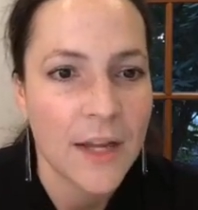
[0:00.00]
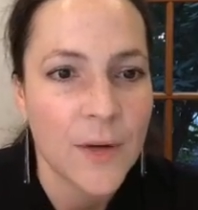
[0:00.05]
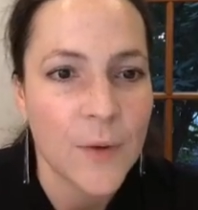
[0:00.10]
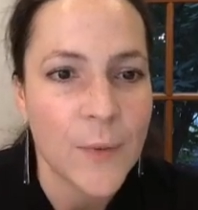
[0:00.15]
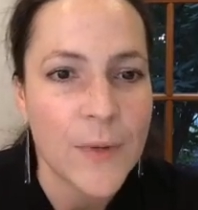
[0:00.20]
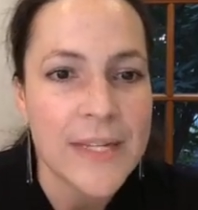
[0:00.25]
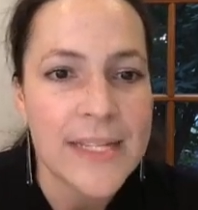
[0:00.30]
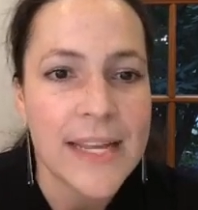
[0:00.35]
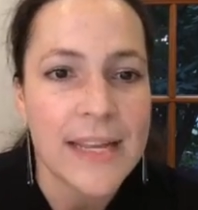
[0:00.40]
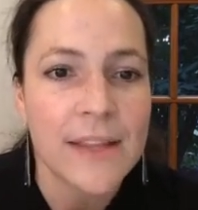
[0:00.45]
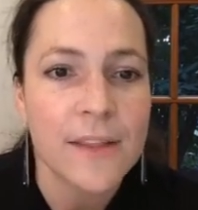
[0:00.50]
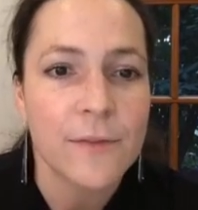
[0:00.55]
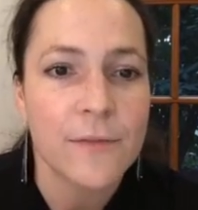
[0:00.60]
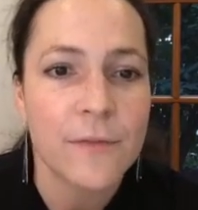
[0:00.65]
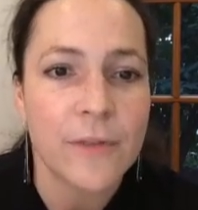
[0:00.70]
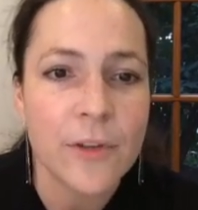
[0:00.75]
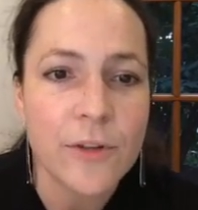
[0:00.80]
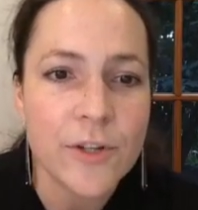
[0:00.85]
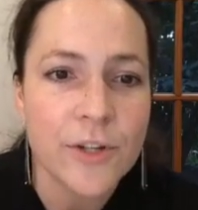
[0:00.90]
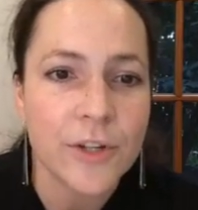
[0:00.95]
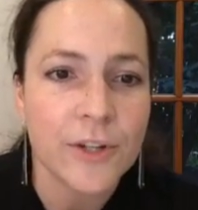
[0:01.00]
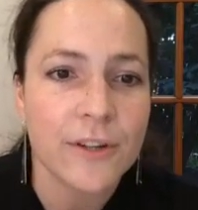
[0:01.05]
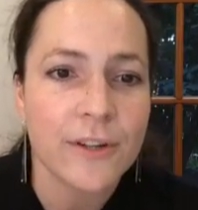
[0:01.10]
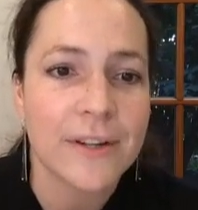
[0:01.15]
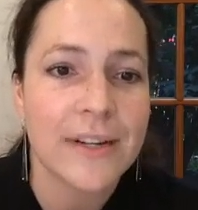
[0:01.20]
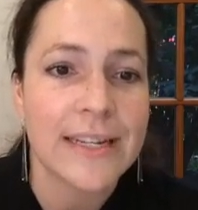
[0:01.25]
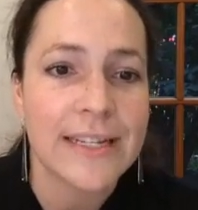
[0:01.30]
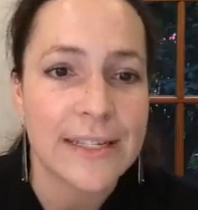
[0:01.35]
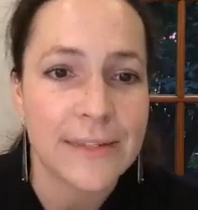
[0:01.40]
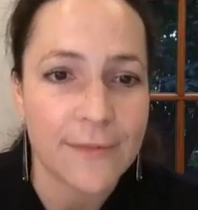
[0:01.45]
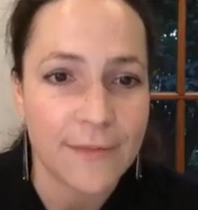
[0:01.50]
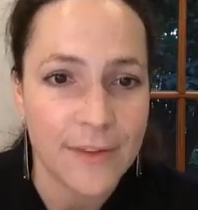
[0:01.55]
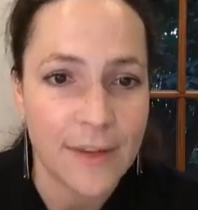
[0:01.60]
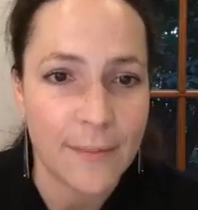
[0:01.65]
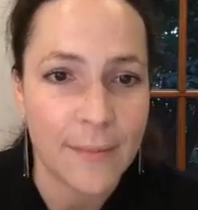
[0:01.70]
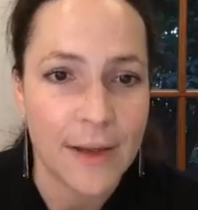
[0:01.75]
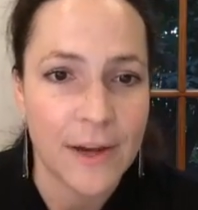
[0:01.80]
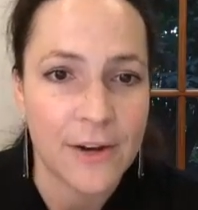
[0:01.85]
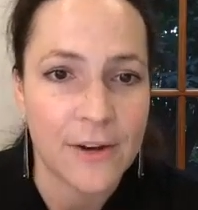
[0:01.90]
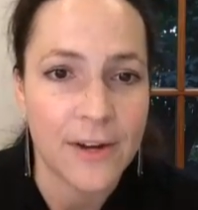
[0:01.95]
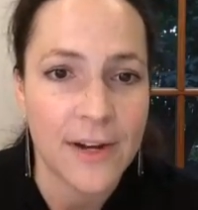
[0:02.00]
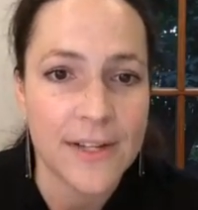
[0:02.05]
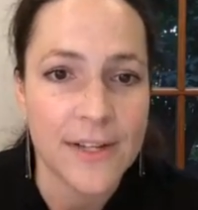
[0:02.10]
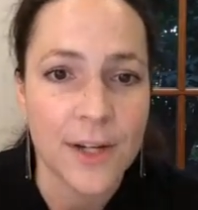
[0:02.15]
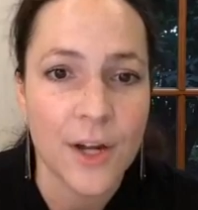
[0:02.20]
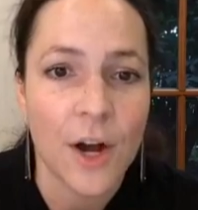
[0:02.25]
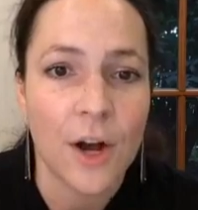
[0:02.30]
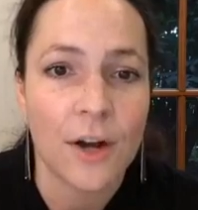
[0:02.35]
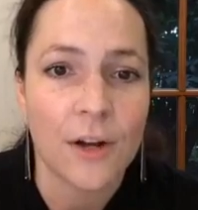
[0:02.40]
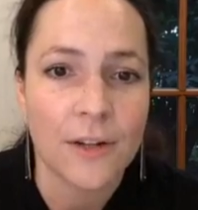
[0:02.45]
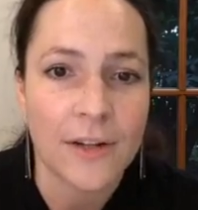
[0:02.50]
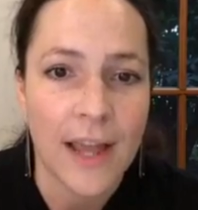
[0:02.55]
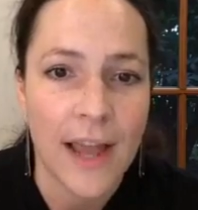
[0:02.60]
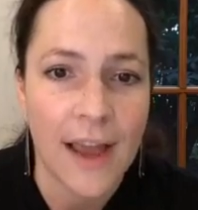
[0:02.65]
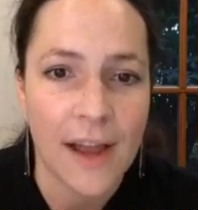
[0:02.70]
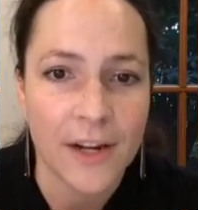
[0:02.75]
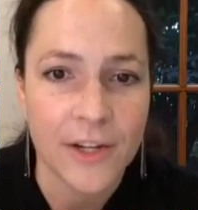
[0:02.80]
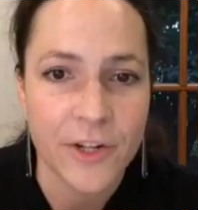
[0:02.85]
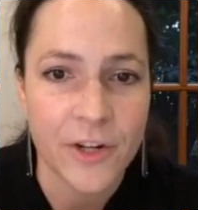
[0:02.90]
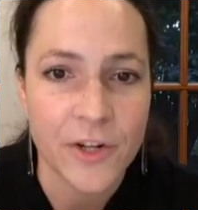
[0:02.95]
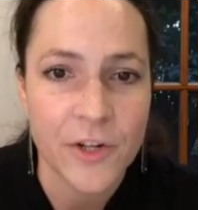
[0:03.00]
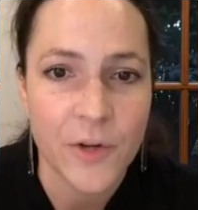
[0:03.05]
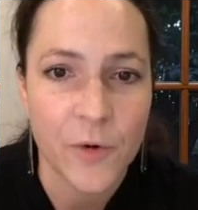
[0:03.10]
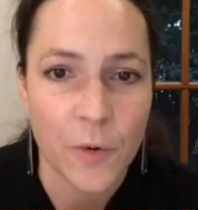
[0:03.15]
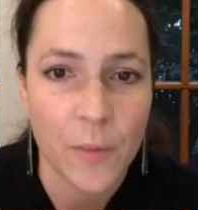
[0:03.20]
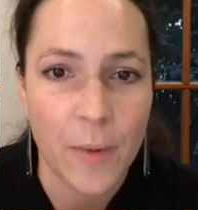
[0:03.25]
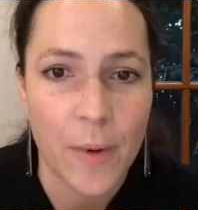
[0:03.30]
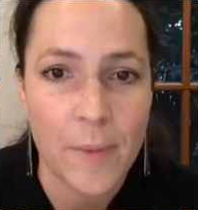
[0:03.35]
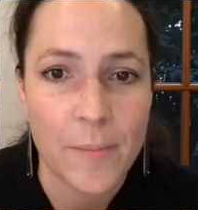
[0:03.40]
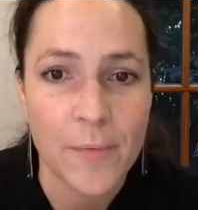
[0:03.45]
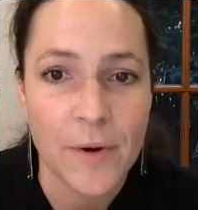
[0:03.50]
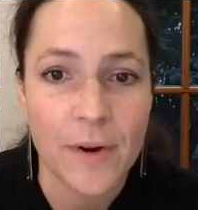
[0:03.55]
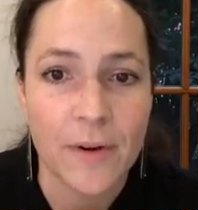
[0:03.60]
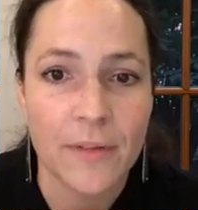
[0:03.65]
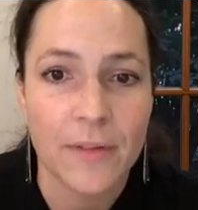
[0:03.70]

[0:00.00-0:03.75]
We say the future is female as a call to action to remember